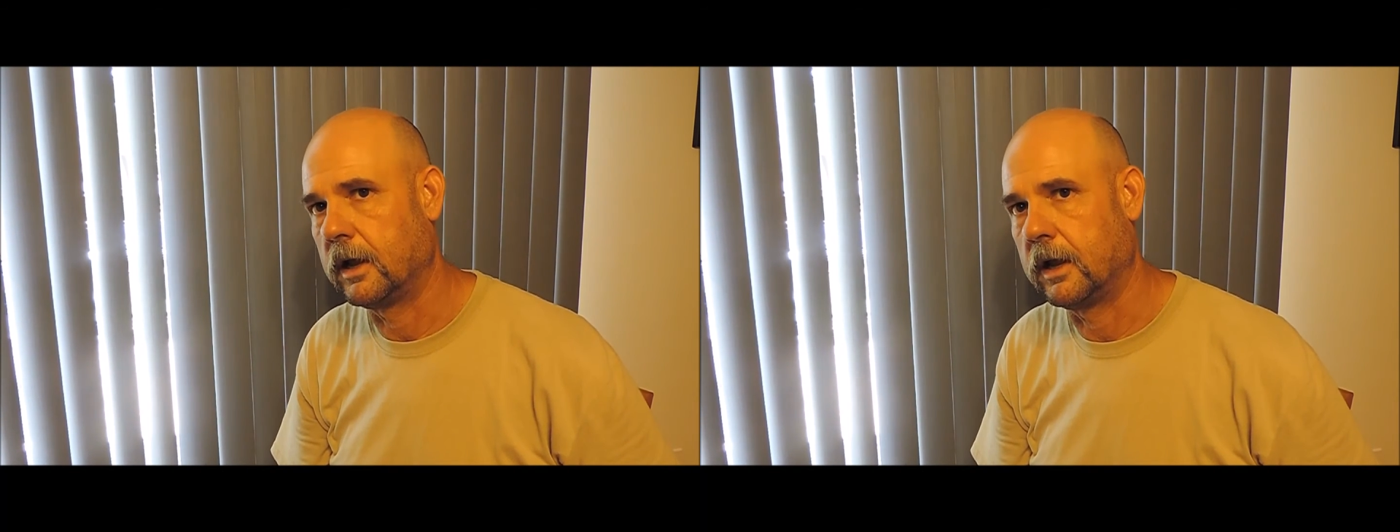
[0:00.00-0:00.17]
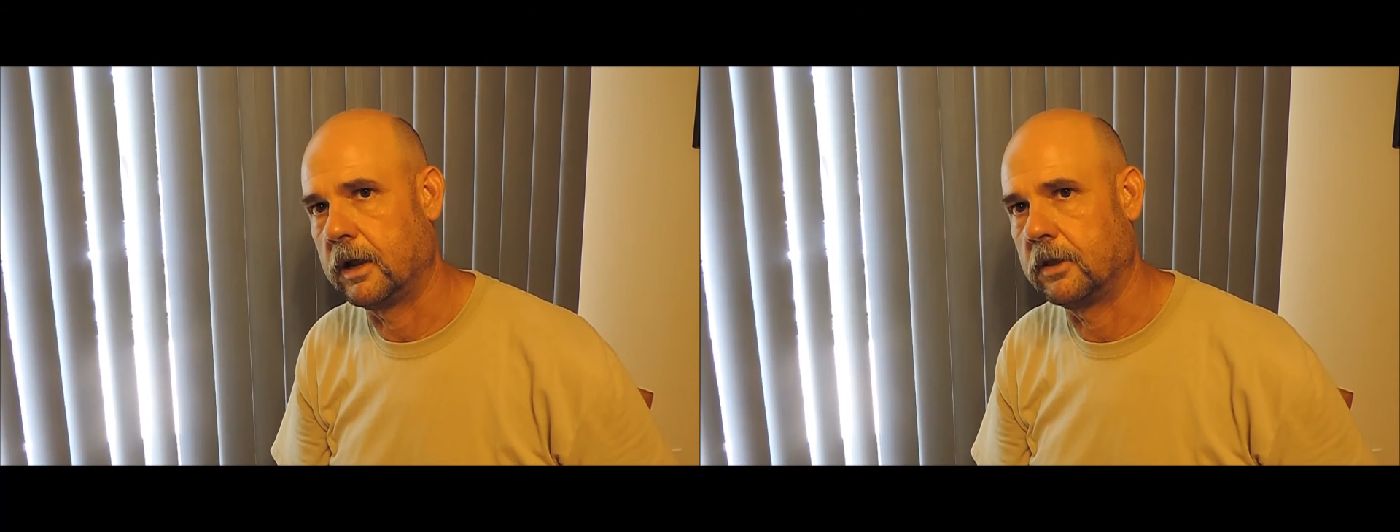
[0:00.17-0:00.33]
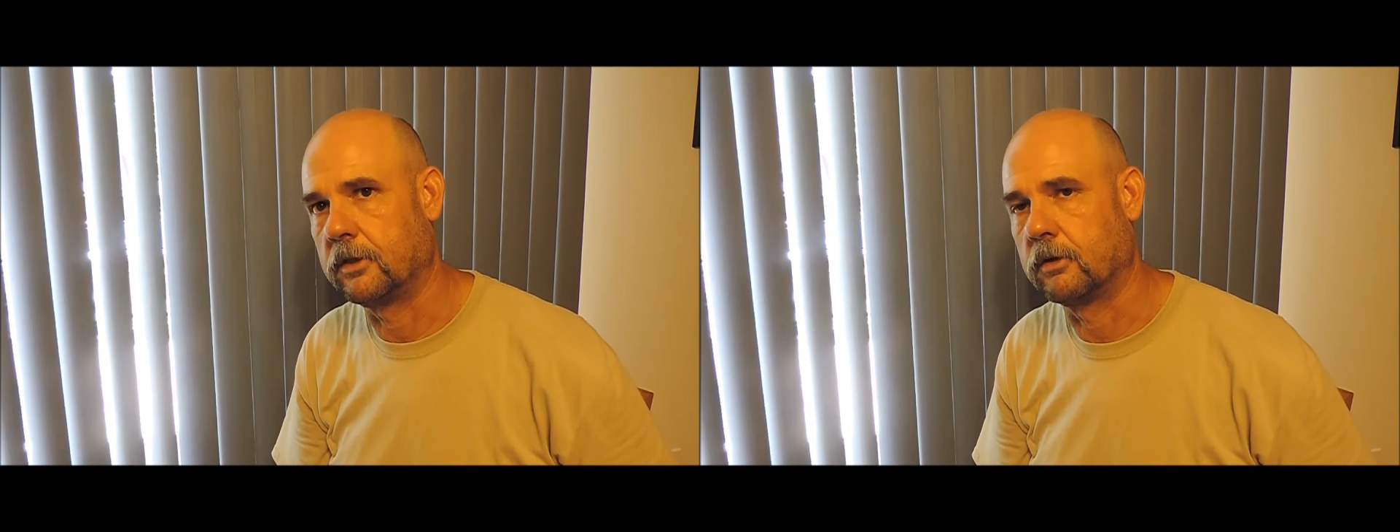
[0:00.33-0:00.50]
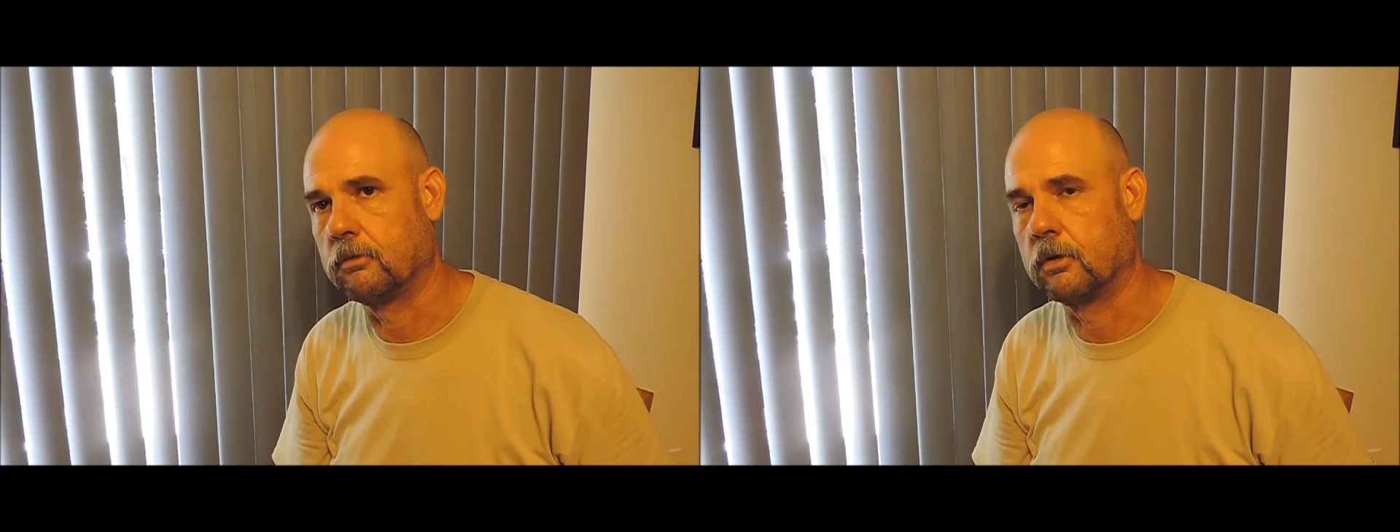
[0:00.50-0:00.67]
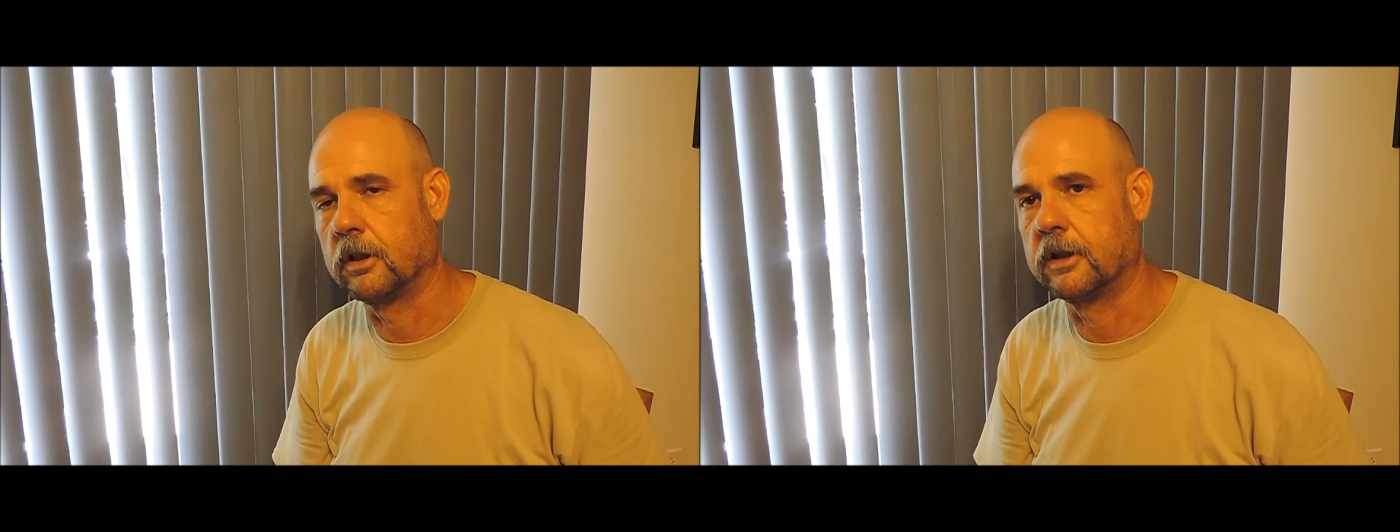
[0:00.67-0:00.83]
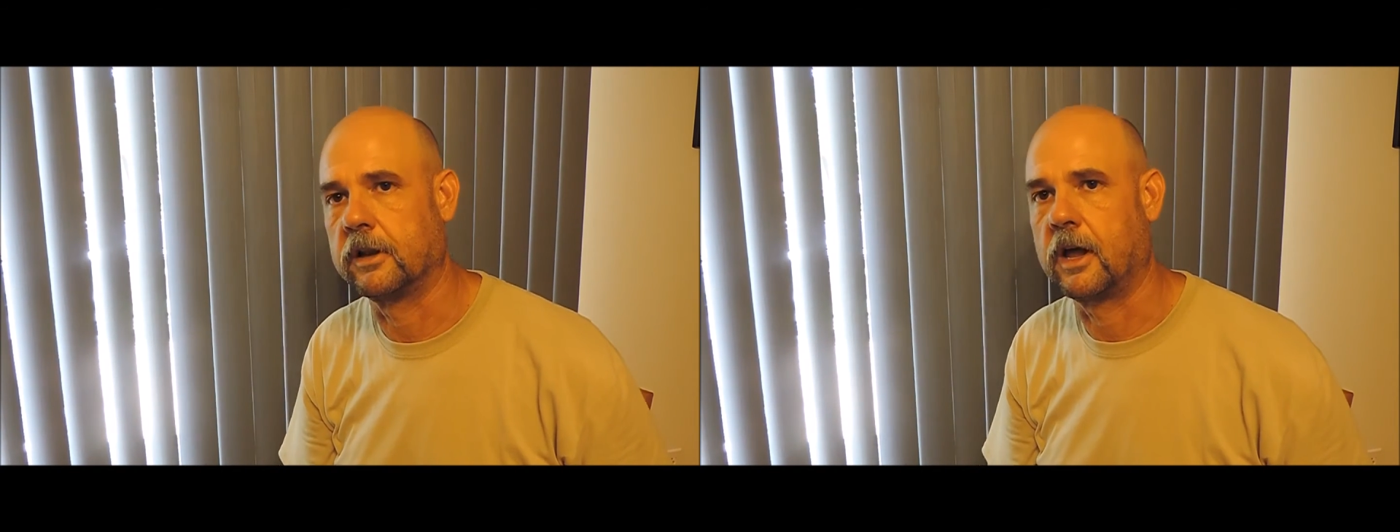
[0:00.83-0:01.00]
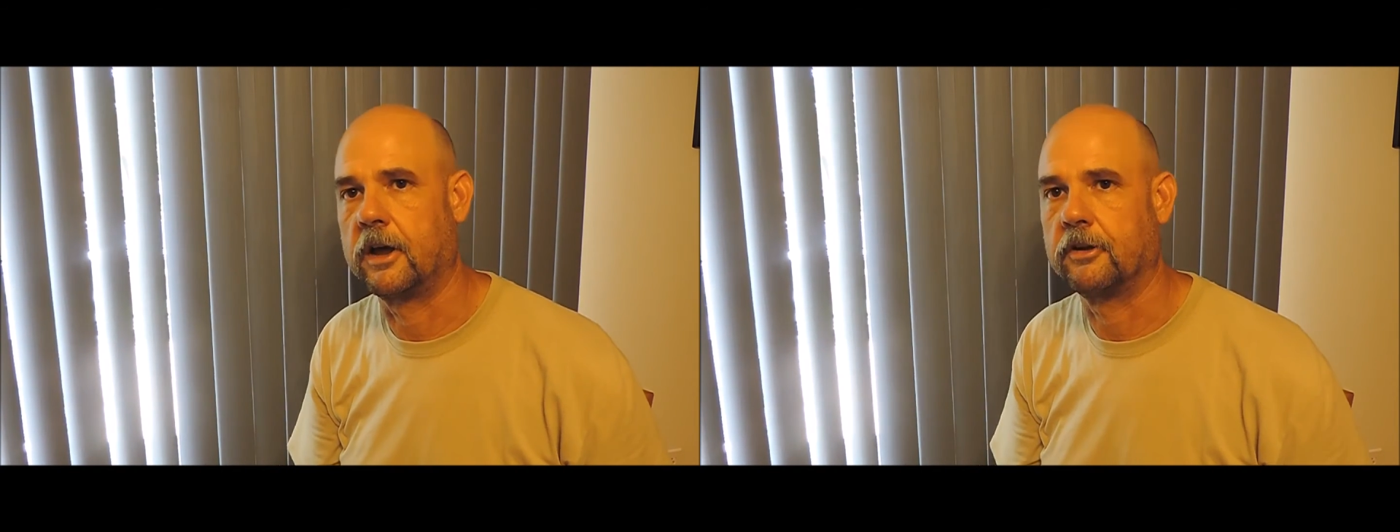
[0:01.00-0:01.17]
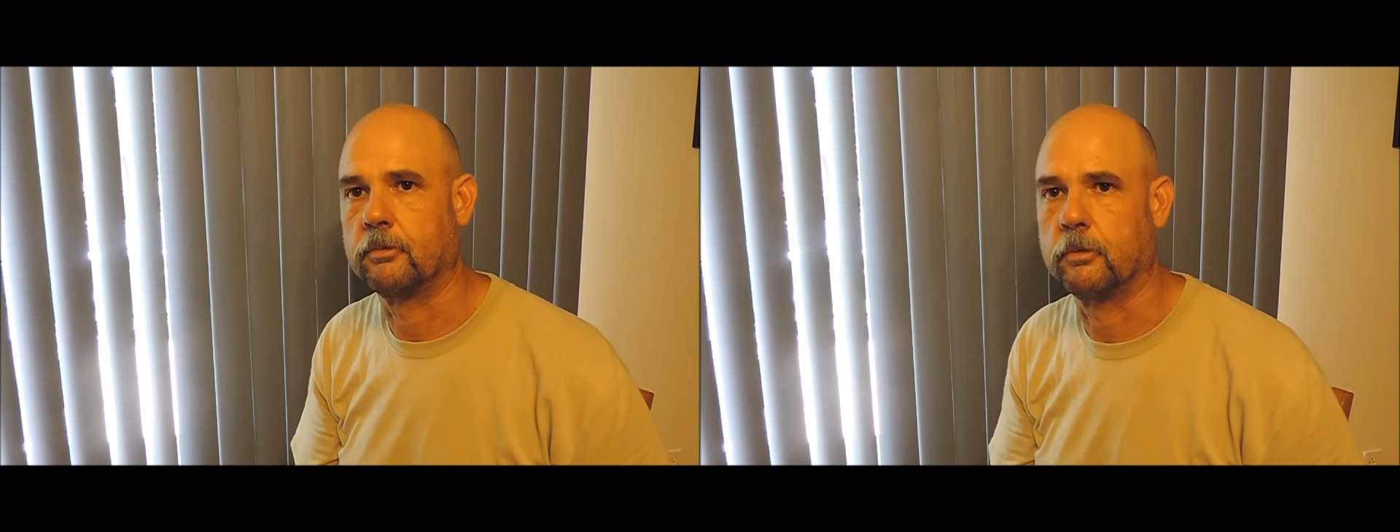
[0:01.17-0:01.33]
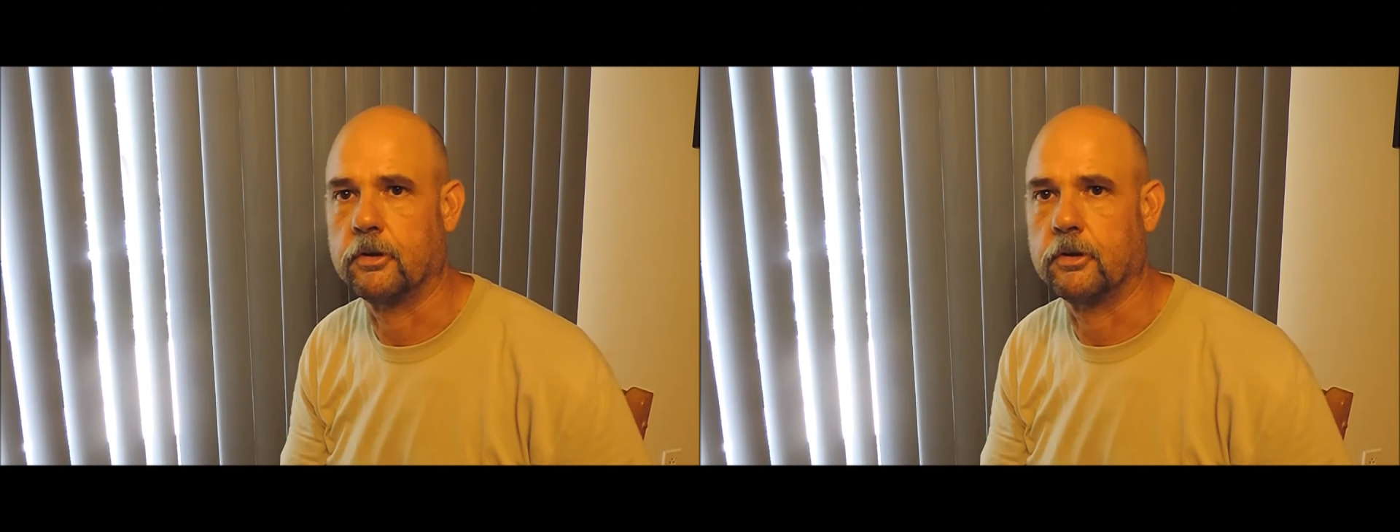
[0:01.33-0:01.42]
and they're really nice